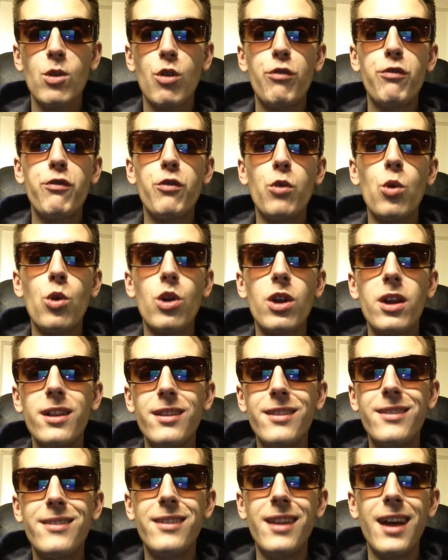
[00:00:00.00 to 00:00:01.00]
for
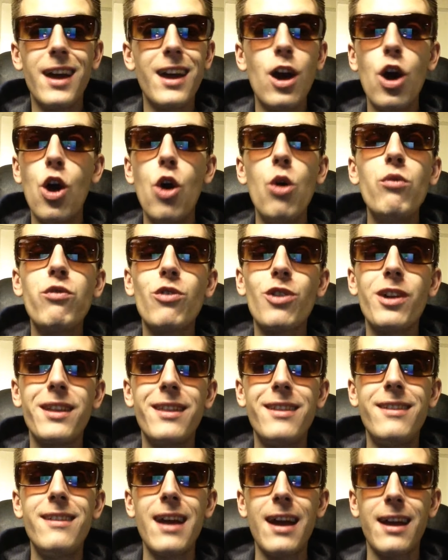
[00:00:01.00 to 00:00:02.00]
like over a
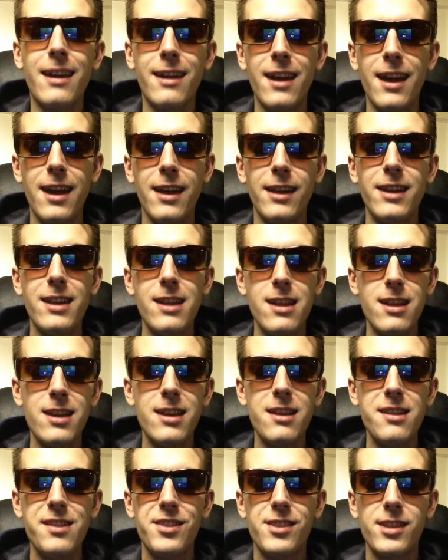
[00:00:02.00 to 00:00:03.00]
decade
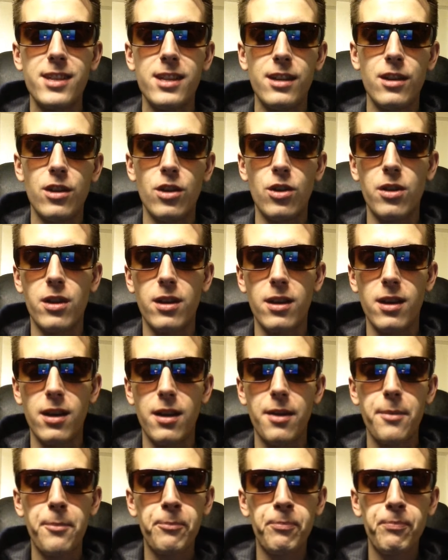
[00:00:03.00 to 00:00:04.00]
easy,
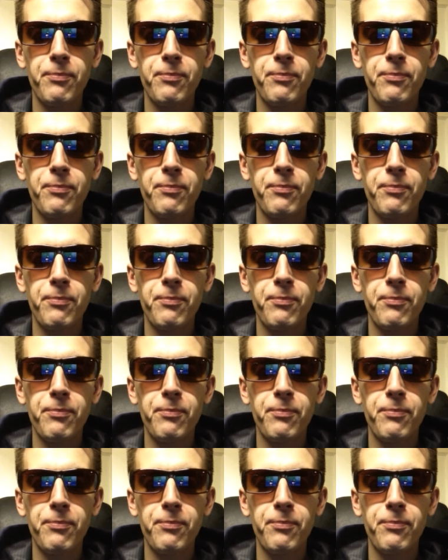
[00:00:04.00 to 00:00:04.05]
okay?